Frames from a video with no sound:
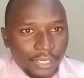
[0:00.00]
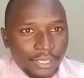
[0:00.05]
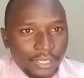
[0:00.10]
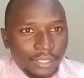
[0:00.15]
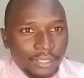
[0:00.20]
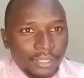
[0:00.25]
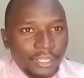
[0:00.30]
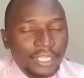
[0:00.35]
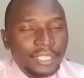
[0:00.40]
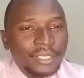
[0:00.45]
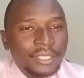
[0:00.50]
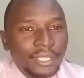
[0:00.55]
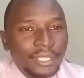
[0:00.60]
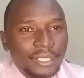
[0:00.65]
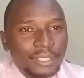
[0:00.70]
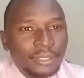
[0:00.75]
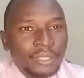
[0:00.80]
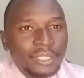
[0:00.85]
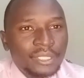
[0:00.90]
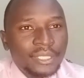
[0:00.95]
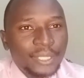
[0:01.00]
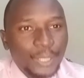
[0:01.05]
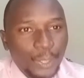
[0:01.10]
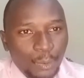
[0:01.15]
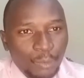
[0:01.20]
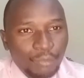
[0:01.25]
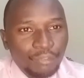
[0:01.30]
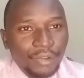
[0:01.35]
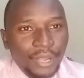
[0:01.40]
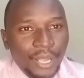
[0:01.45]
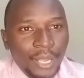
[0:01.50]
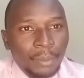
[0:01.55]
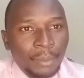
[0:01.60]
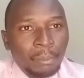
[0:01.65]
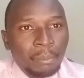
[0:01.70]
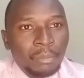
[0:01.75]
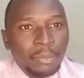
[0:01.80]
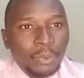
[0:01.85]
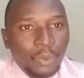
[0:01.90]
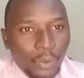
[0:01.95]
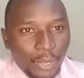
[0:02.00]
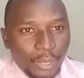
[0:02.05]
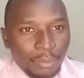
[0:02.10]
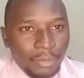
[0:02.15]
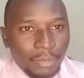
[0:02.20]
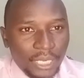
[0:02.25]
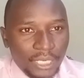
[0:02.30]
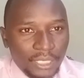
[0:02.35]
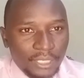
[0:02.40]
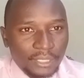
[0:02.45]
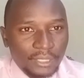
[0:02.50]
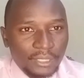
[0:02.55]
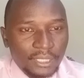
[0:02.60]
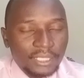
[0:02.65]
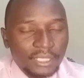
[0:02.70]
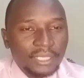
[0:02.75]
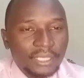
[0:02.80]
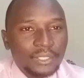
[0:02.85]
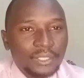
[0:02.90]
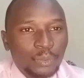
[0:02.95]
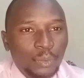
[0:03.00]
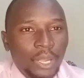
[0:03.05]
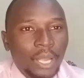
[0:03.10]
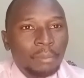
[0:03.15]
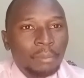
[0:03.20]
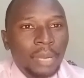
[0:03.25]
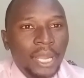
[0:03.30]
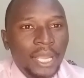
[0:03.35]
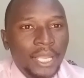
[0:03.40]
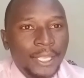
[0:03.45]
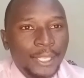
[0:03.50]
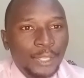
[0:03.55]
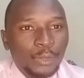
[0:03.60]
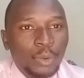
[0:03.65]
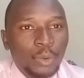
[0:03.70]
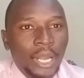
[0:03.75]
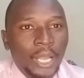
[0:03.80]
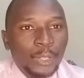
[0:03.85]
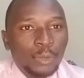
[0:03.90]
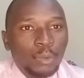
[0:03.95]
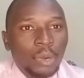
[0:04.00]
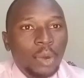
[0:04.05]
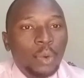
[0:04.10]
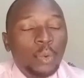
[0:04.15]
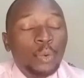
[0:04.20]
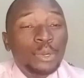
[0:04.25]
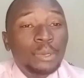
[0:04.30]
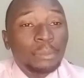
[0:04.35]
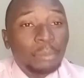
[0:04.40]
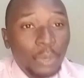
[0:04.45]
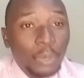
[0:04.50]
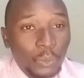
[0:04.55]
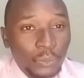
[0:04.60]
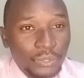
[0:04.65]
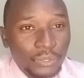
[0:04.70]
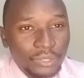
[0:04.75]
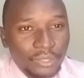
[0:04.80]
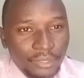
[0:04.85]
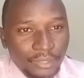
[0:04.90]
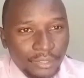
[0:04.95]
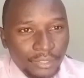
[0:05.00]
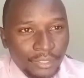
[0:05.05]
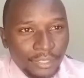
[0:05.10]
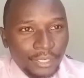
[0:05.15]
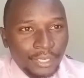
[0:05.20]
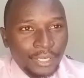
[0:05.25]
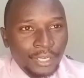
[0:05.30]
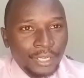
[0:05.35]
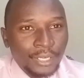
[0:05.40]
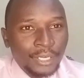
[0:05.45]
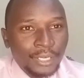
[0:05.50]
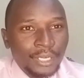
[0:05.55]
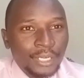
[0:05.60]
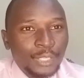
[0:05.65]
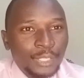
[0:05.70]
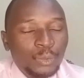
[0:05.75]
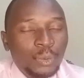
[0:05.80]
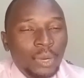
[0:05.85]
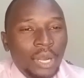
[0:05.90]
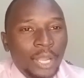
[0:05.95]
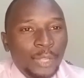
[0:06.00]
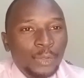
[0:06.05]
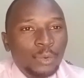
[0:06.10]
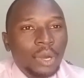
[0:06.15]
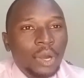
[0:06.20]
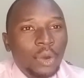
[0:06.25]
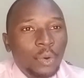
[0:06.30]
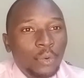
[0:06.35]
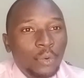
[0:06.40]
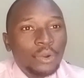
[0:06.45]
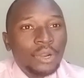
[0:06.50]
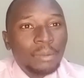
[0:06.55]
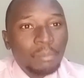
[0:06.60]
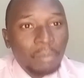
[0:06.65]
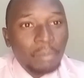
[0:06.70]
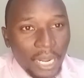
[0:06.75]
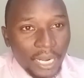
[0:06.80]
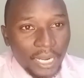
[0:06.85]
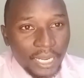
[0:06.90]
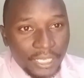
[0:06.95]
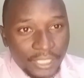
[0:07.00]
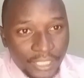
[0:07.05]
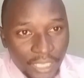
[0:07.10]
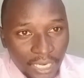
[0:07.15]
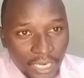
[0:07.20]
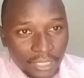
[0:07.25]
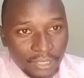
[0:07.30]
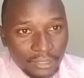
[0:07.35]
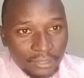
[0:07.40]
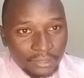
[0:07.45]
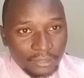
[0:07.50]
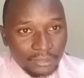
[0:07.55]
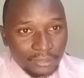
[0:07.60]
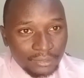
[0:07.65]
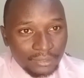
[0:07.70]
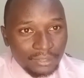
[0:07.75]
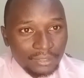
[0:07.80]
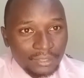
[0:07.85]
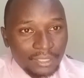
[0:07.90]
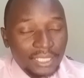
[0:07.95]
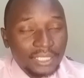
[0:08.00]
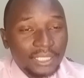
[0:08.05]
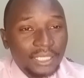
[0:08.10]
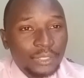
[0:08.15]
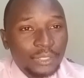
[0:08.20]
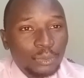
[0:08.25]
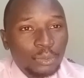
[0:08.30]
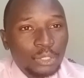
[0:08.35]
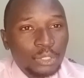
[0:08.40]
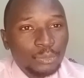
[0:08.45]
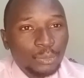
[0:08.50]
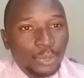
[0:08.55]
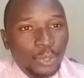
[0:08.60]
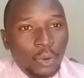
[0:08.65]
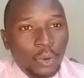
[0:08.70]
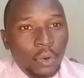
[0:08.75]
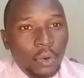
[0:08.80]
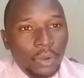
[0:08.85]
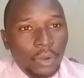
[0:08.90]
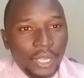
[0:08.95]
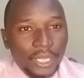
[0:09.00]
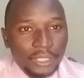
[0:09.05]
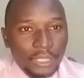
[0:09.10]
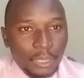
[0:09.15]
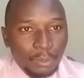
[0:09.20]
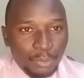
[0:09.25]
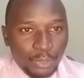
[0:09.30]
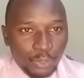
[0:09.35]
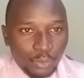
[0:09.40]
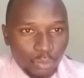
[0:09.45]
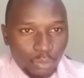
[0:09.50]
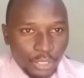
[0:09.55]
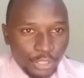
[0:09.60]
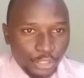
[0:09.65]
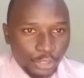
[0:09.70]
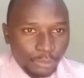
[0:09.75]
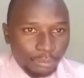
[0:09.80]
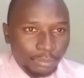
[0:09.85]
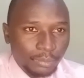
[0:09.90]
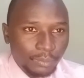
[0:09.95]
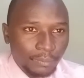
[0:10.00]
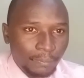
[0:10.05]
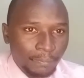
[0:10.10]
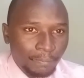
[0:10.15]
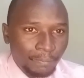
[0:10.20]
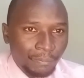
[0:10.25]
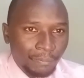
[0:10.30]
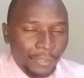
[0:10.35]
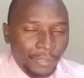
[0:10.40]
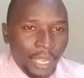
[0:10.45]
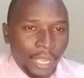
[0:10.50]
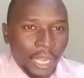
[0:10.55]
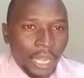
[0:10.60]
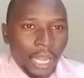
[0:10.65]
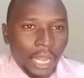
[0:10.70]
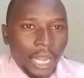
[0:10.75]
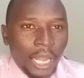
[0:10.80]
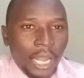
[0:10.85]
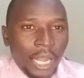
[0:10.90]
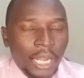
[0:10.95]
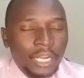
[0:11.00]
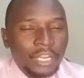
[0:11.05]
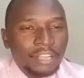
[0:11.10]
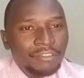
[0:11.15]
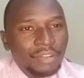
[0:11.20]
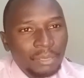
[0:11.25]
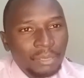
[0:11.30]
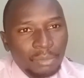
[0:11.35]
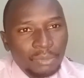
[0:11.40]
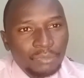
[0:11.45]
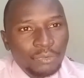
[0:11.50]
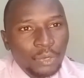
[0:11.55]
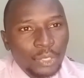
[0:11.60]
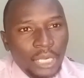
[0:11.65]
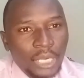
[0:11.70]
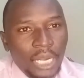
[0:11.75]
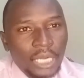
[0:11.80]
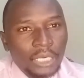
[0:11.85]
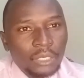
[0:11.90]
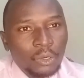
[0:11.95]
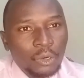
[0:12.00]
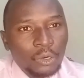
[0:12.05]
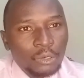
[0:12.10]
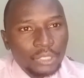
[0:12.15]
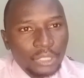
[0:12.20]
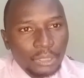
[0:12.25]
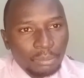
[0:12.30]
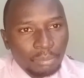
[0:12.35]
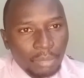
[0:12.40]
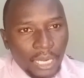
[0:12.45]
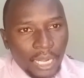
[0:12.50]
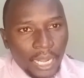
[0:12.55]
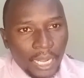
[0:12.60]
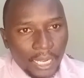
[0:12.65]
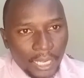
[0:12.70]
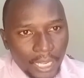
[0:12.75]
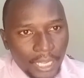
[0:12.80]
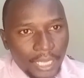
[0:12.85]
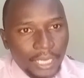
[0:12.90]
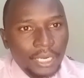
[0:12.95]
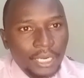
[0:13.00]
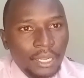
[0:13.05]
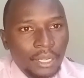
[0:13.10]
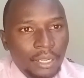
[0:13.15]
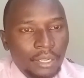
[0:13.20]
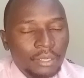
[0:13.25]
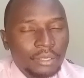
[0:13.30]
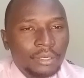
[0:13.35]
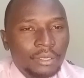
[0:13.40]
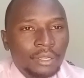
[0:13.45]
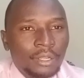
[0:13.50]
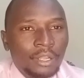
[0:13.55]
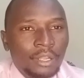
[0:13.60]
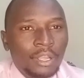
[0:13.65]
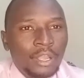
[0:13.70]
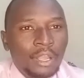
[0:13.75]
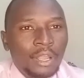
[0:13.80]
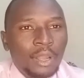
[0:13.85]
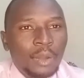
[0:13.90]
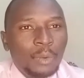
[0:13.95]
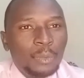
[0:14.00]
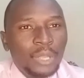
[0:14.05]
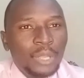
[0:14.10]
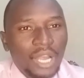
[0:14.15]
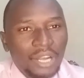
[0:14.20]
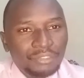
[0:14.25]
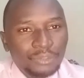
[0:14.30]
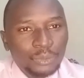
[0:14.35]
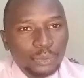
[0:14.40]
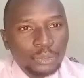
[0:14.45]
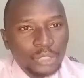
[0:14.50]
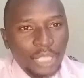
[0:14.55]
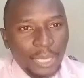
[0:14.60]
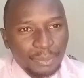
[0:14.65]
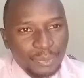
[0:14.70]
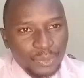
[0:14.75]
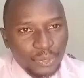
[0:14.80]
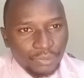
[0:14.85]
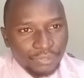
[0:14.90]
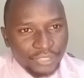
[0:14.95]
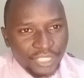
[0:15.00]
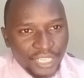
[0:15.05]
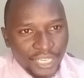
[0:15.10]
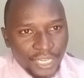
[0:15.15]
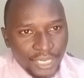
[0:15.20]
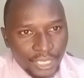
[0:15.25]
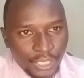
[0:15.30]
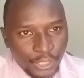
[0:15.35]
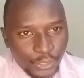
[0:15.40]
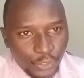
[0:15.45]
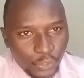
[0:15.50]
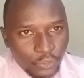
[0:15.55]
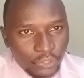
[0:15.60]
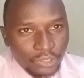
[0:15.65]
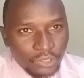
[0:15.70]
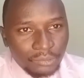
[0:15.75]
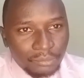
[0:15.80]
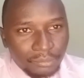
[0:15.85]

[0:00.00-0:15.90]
this is self-employment. This is whereby you are your own boss, you are your own manager. That is what we call entrepreneurship. And even before we can go deeper again, we have two types of generation.